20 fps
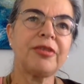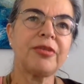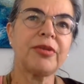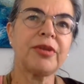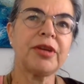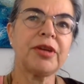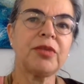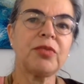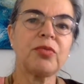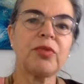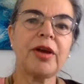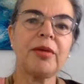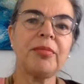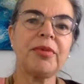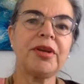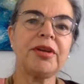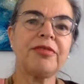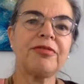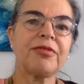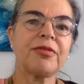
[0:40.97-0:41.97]
there any
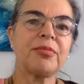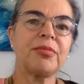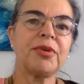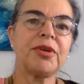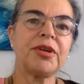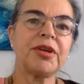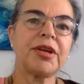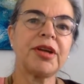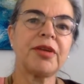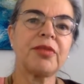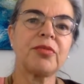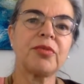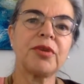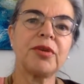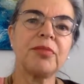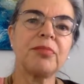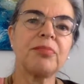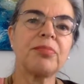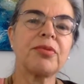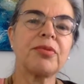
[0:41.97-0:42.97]
remedy for me to get
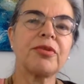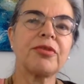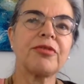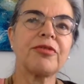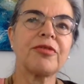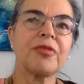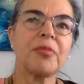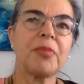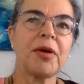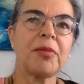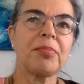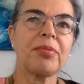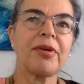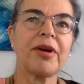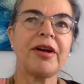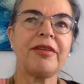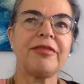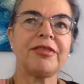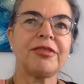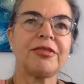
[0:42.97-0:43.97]
reimbursed for my
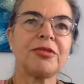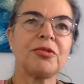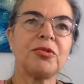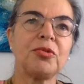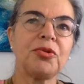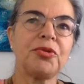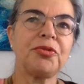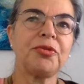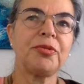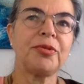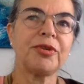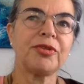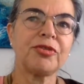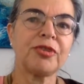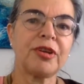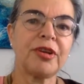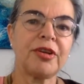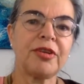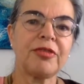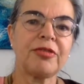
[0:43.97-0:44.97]
private school
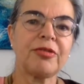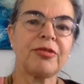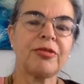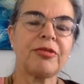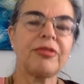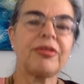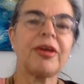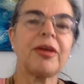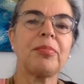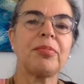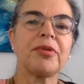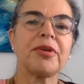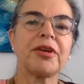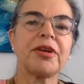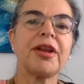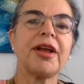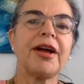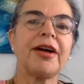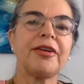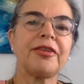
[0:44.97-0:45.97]
tuition? And so the
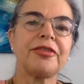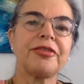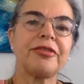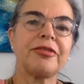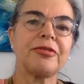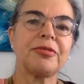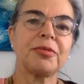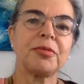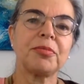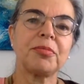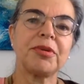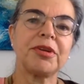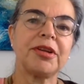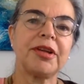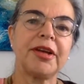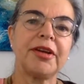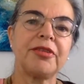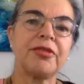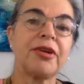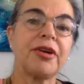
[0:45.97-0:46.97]
separate analysis would be
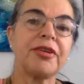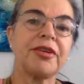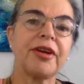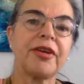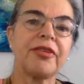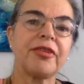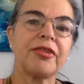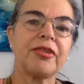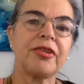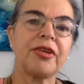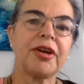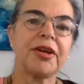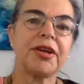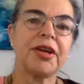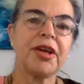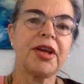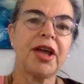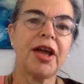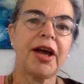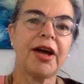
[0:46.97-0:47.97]
later on down the
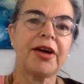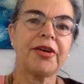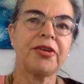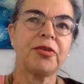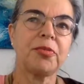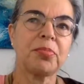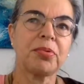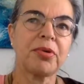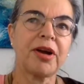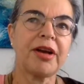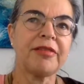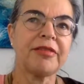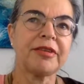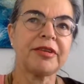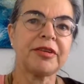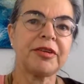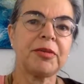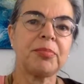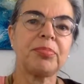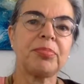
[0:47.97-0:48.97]
line. How do you
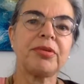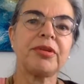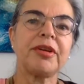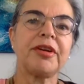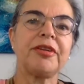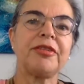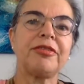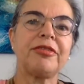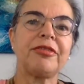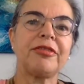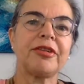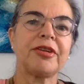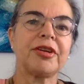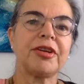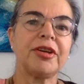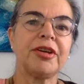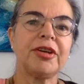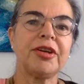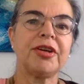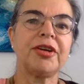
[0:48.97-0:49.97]
privately place a
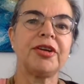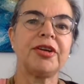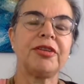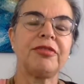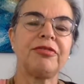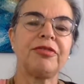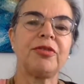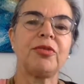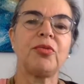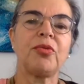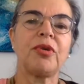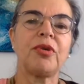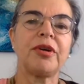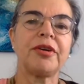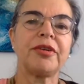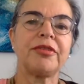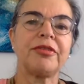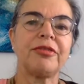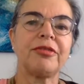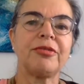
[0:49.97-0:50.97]
kid if you
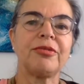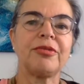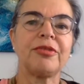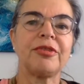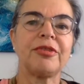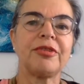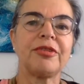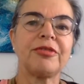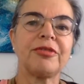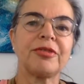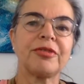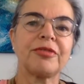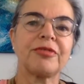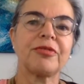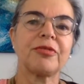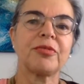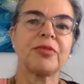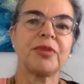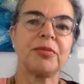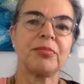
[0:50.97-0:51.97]
want to sue the district
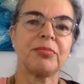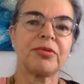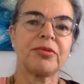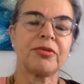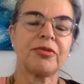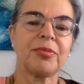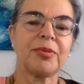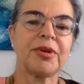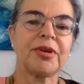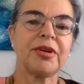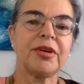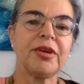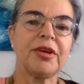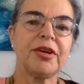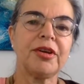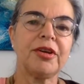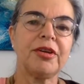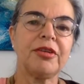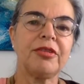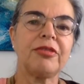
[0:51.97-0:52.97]
for reimbursement?
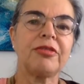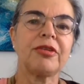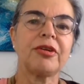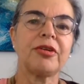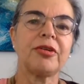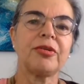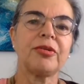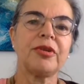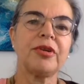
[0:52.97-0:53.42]
So